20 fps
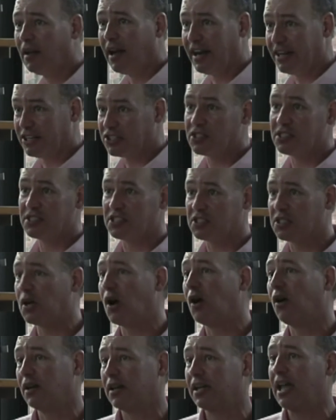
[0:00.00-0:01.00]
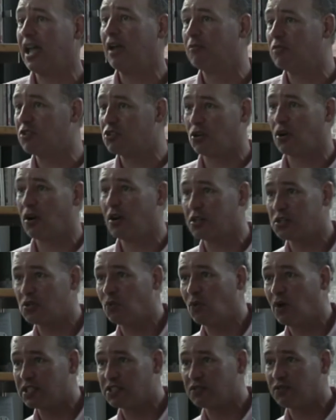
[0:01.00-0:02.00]
I actually saw a game in
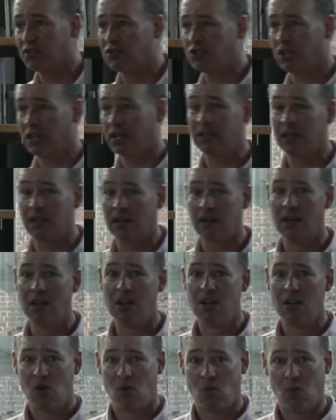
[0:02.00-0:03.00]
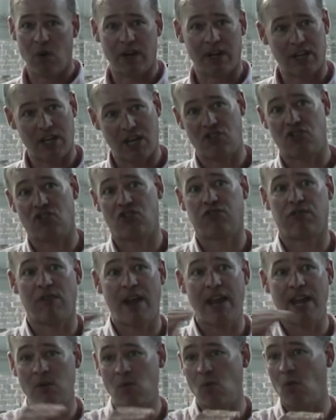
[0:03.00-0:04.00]
Charleston, West Virginia, where a
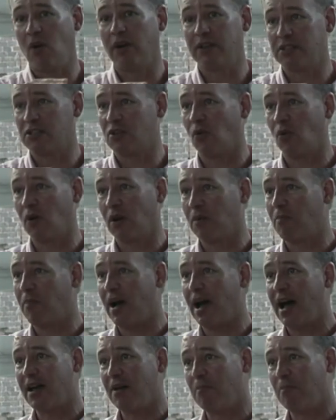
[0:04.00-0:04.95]
train was going by.